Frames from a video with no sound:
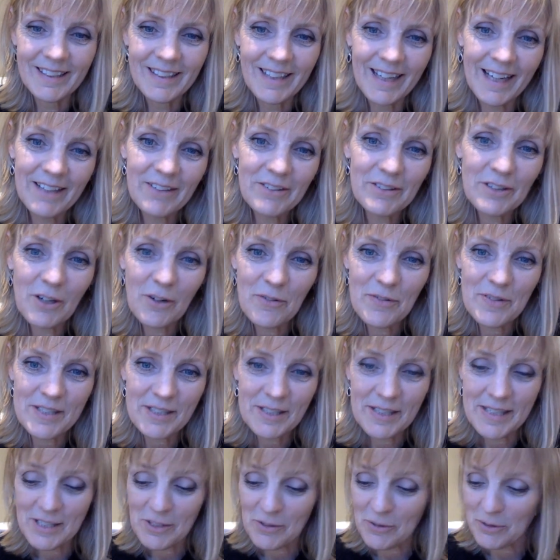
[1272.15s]
I don't know if this
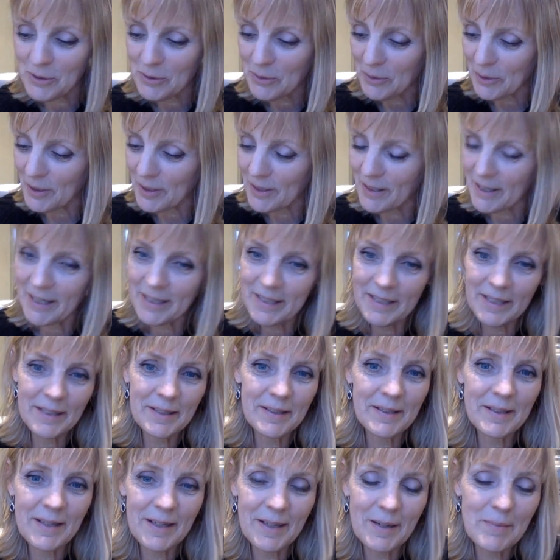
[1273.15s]
is true or not,
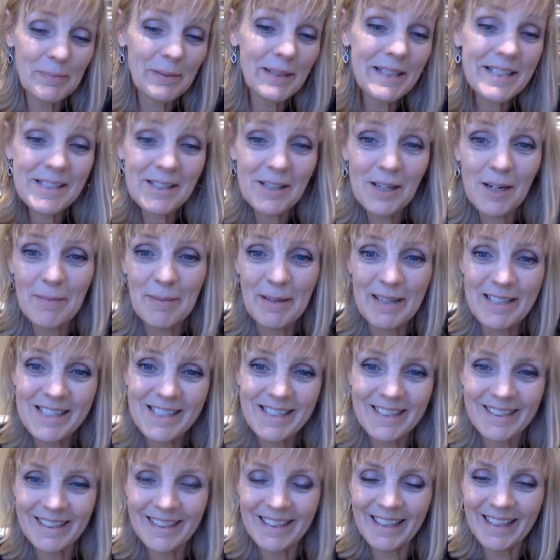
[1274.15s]
and uh, please
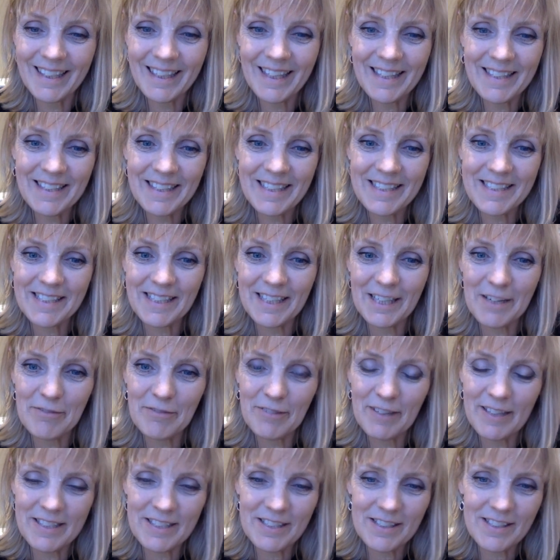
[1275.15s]
comment. Uh, I think it's kind of
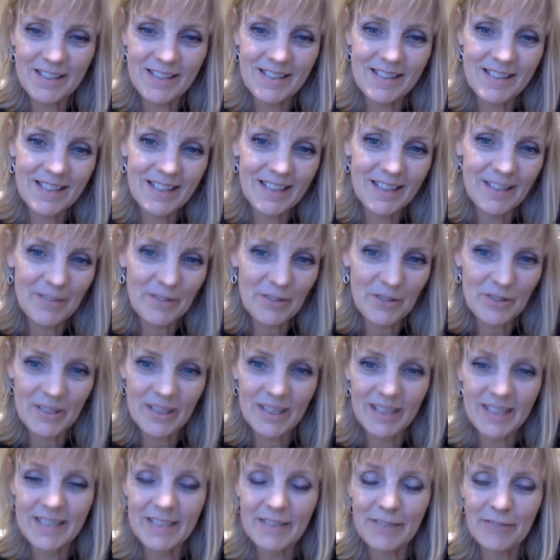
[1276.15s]
fun just to see if there's
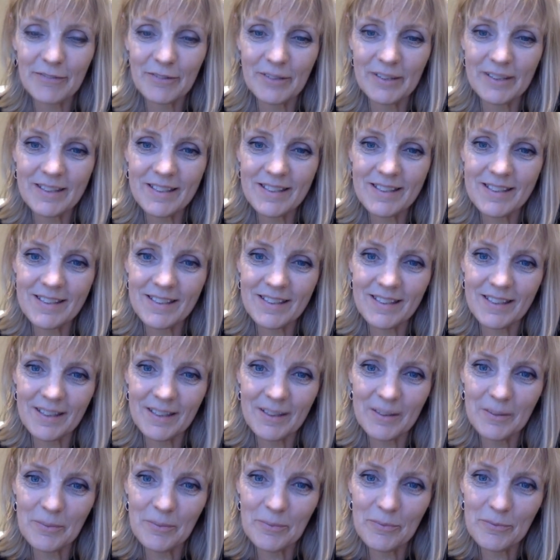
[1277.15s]
any difference
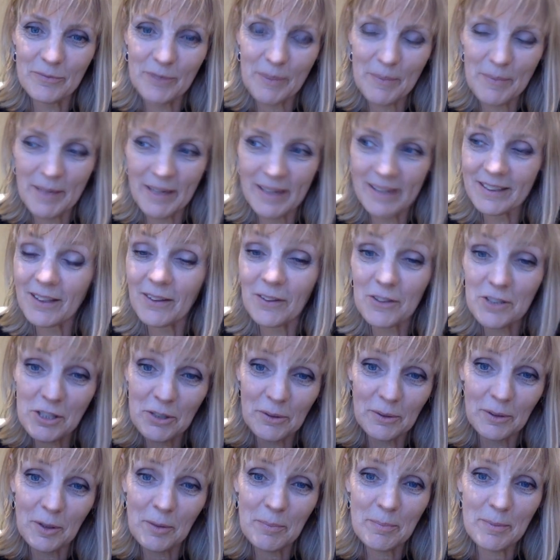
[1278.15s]
um, from that
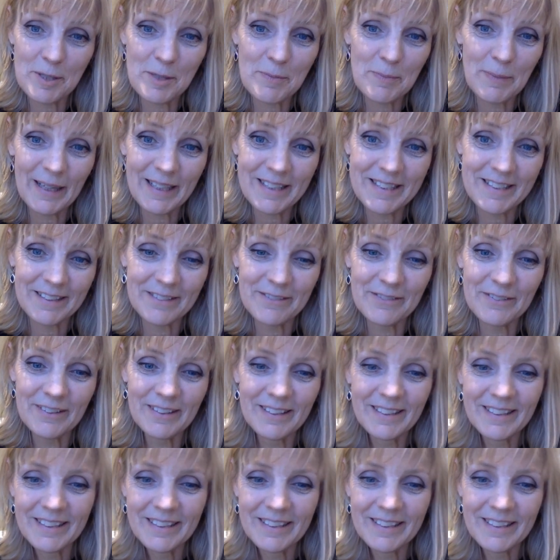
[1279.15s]
cultural perspective